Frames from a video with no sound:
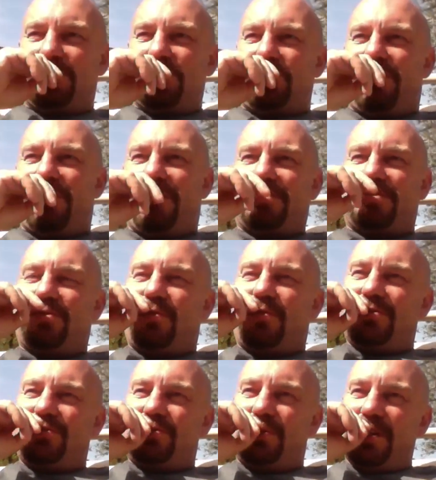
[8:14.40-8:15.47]
sorry I asked the
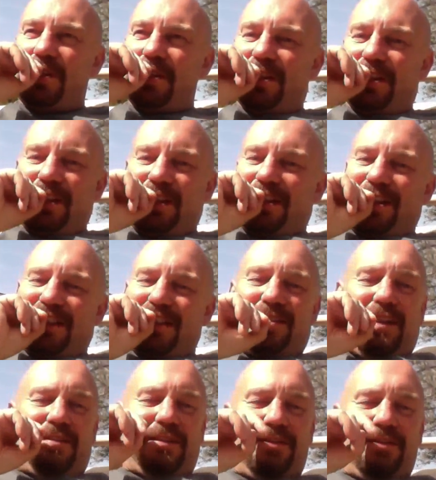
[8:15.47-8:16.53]
question.
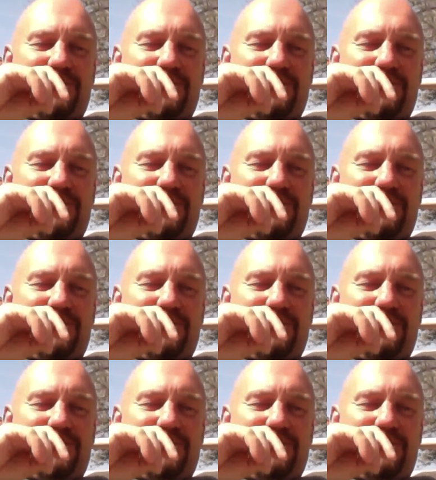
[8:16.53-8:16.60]
I'll